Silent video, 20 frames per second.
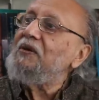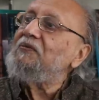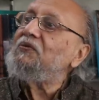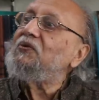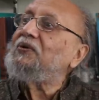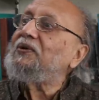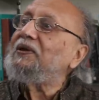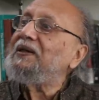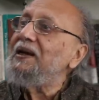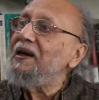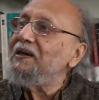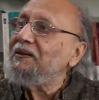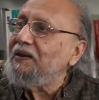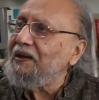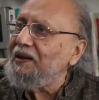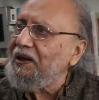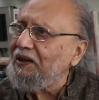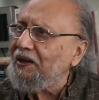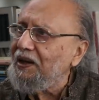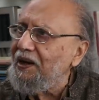have to create
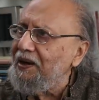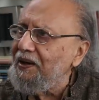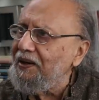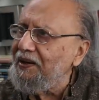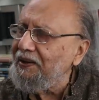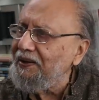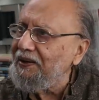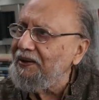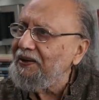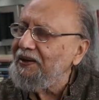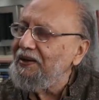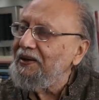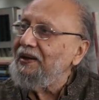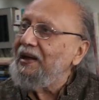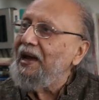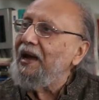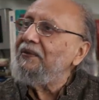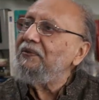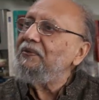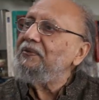the nationality.
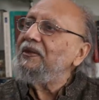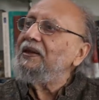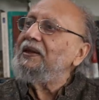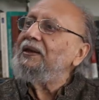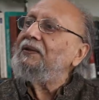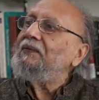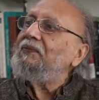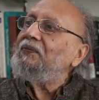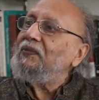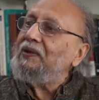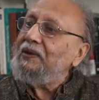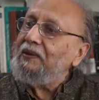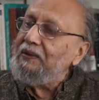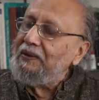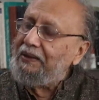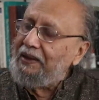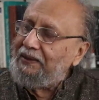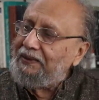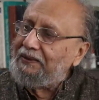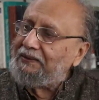And
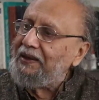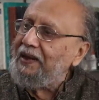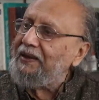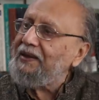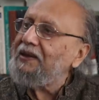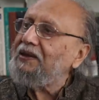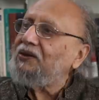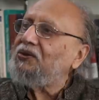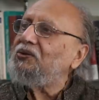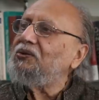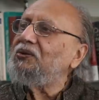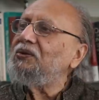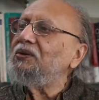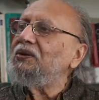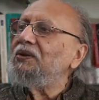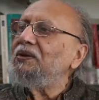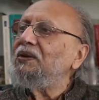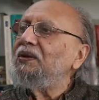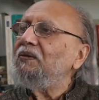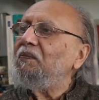they decided
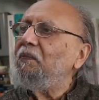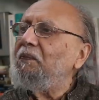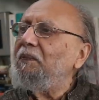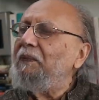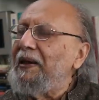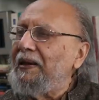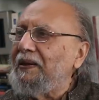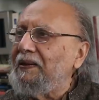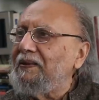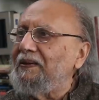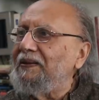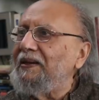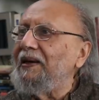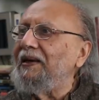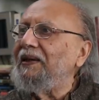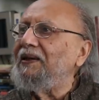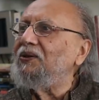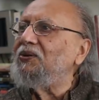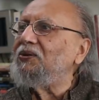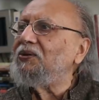to bit the
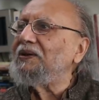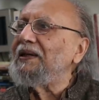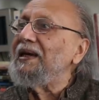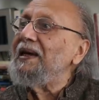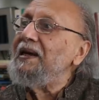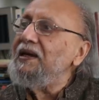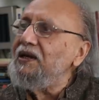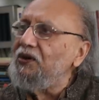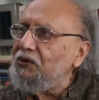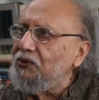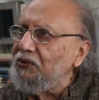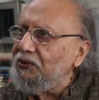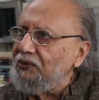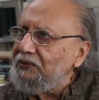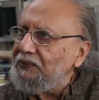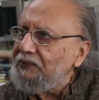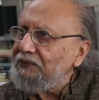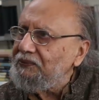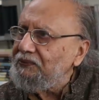Hindus into